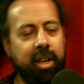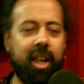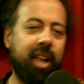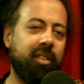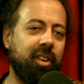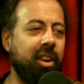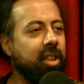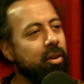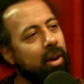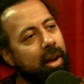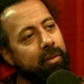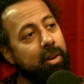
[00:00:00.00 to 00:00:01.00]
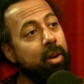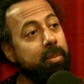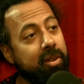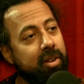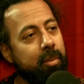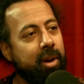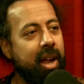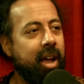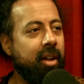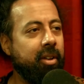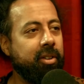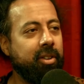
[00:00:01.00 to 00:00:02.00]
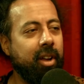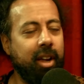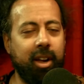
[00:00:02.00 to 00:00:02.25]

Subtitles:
he hands another envelope to someone else,